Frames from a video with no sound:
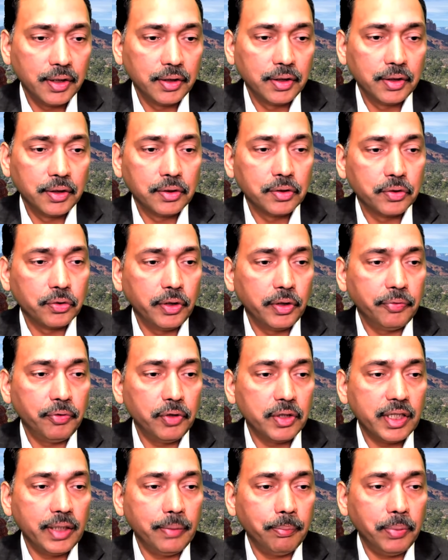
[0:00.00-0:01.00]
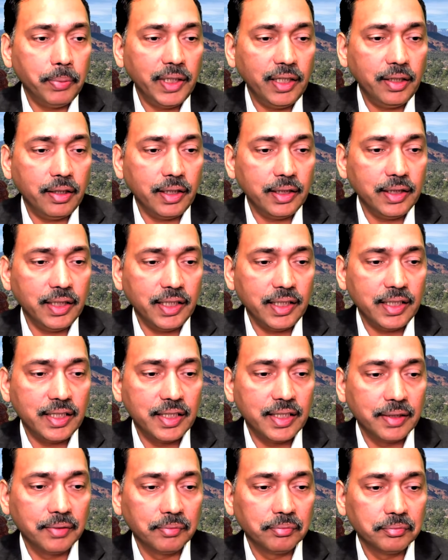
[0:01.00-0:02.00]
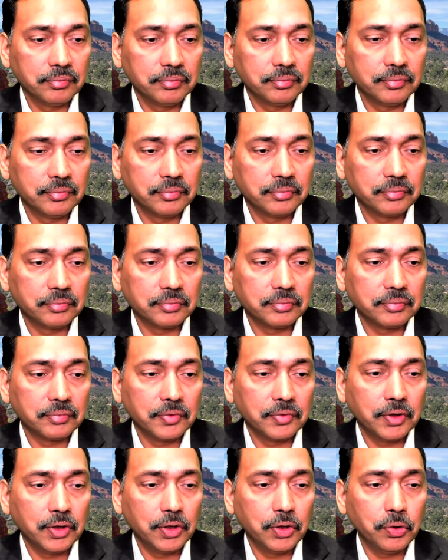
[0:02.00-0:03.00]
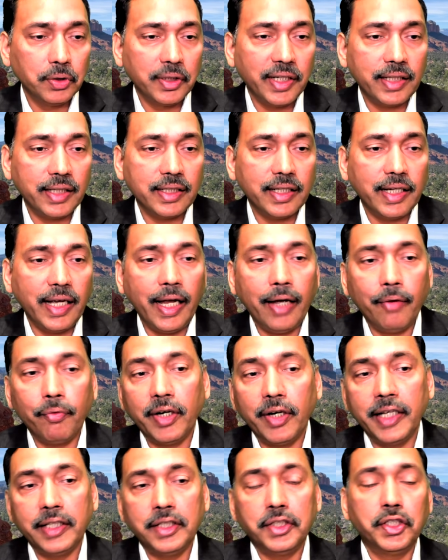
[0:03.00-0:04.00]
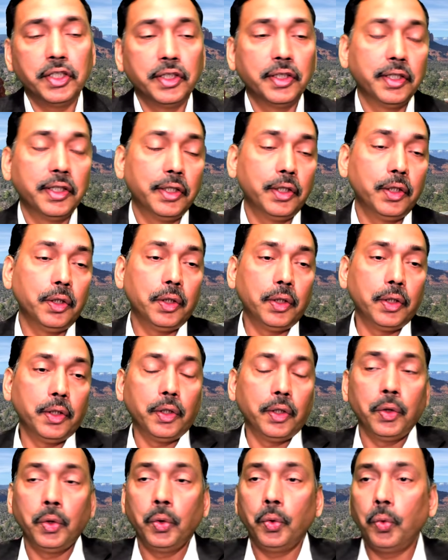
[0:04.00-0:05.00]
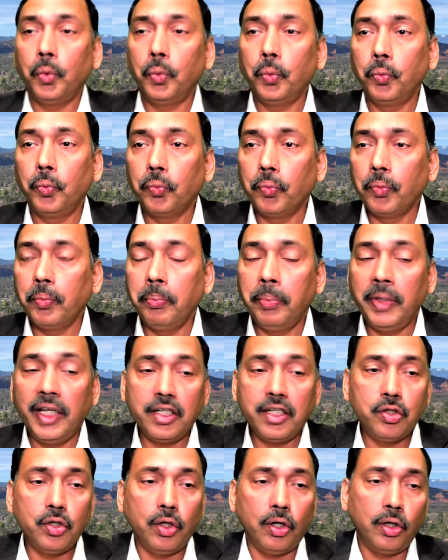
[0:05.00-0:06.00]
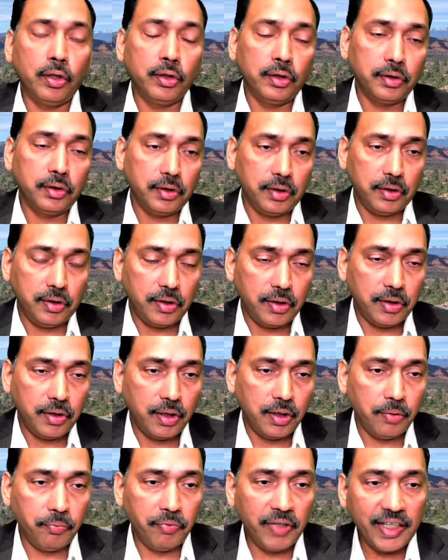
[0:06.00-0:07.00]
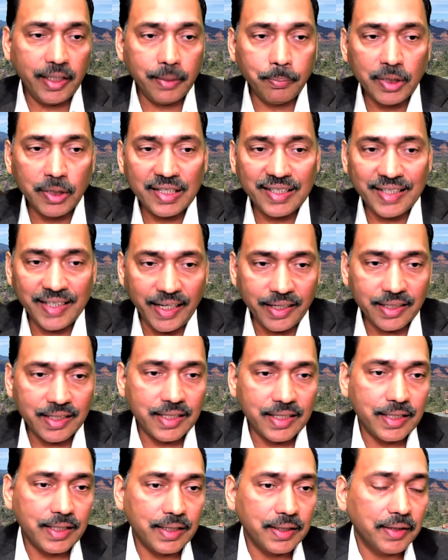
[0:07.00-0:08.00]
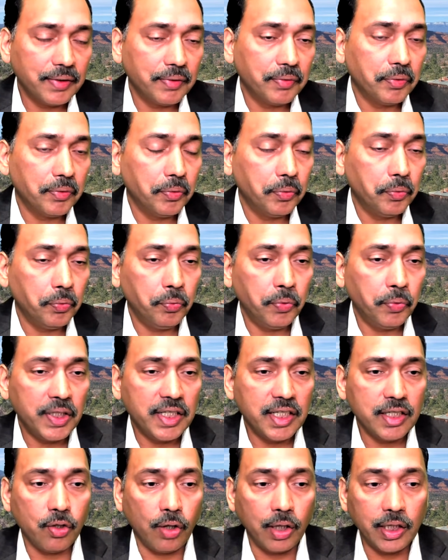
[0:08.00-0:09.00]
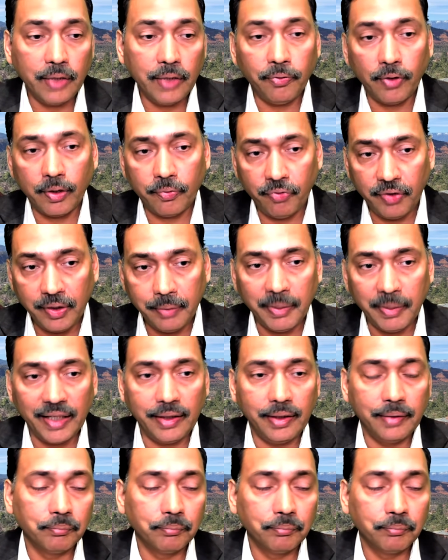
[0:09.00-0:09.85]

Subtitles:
So if you simply run this, you get the average based on variable sex, which is only for female